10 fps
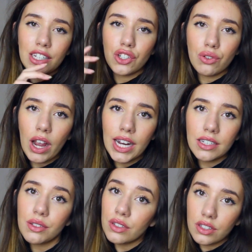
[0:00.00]
it's
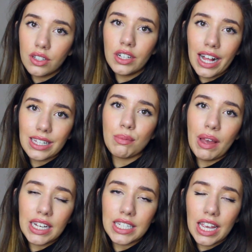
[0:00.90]
trining. So it's good
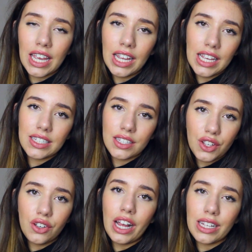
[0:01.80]
aspecting. It's a
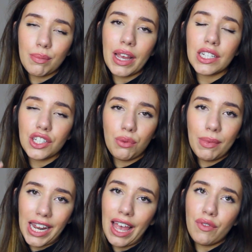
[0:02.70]
good aspect to your
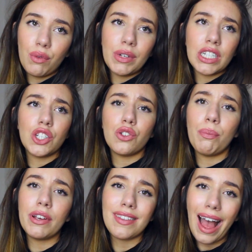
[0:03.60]
midheaven, which is your
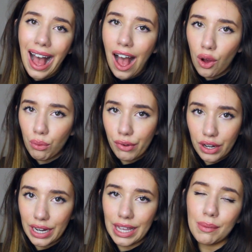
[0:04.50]
most
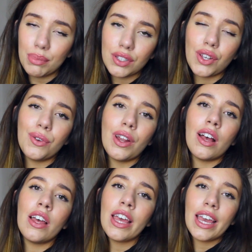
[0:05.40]
outwardly
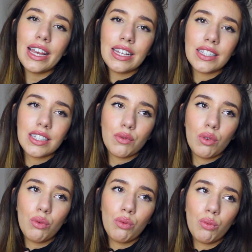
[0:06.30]
persona. It's
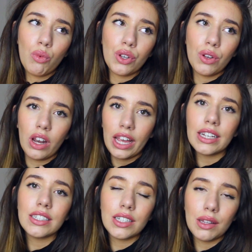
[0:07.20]
what you're
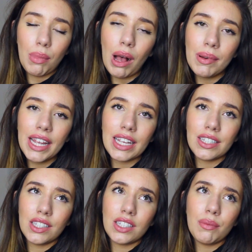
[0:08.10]
like to the public.
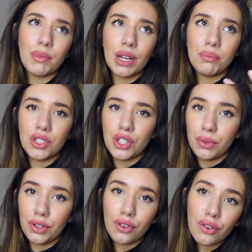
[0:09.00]
It's sometimes to do
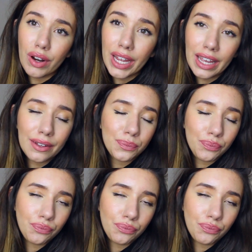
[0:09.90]
with your career.